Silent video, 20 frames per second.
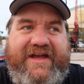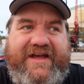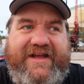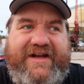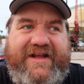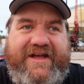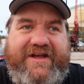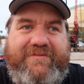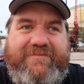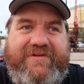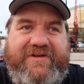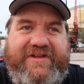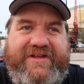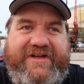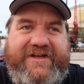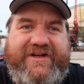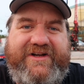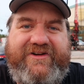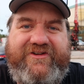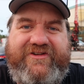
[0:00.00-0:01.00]
and I am
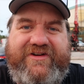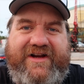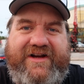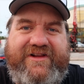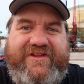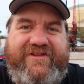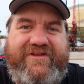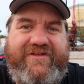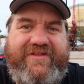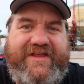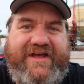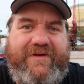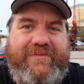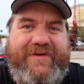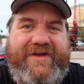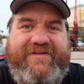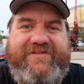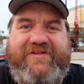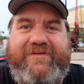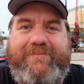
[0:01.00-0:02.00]
really going to try to do that.
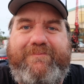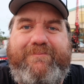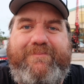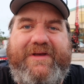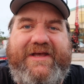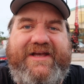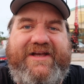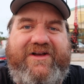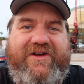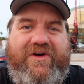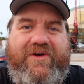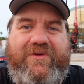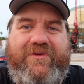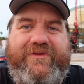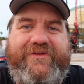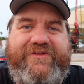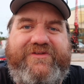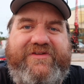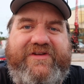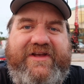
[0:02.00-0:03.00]
We have some big
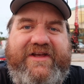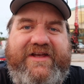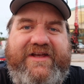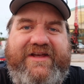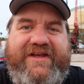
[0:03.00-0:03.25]
goals